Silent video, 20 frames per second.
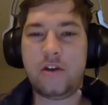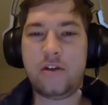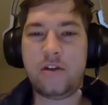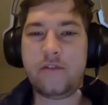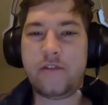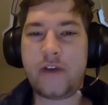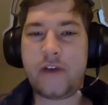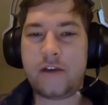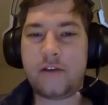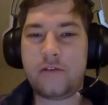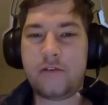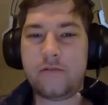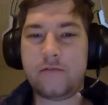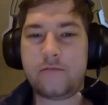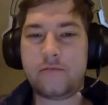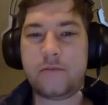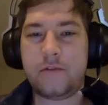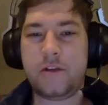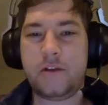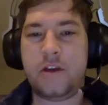the value of
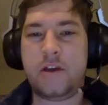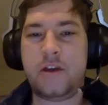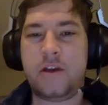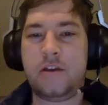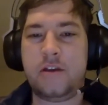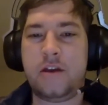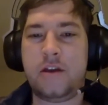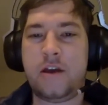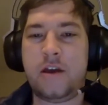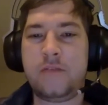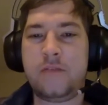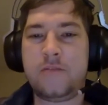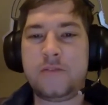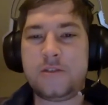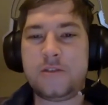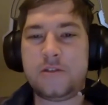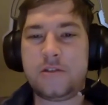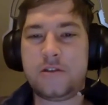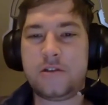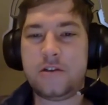play and games
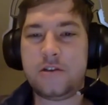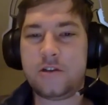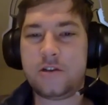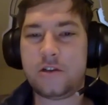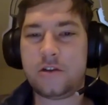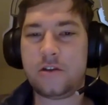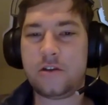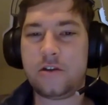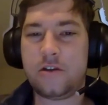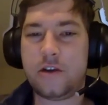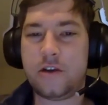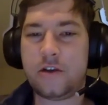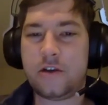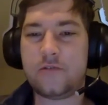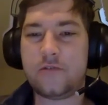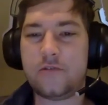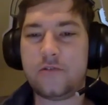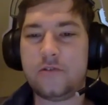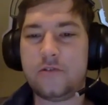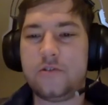as a teaching and learning
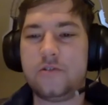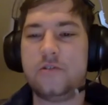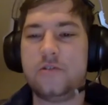tool.